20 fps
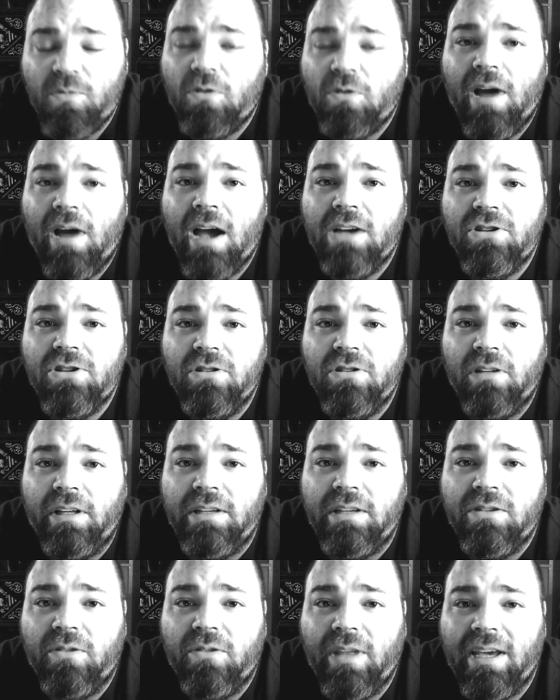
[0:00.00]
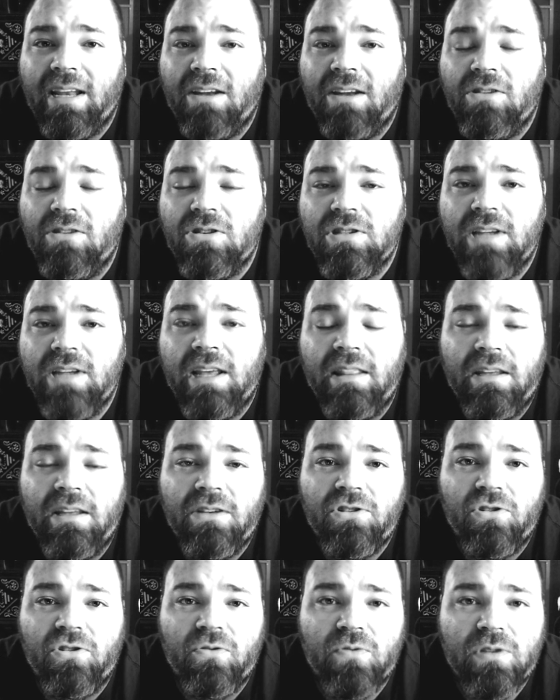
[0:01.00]
more rationally so they can understand
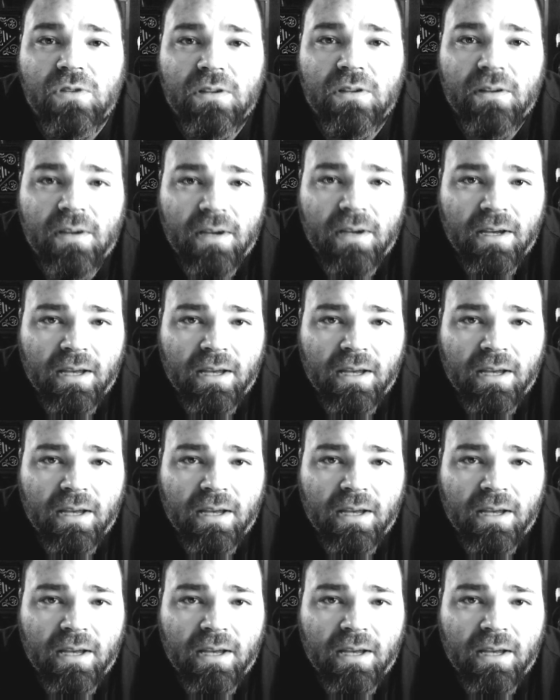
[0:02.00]
the issues.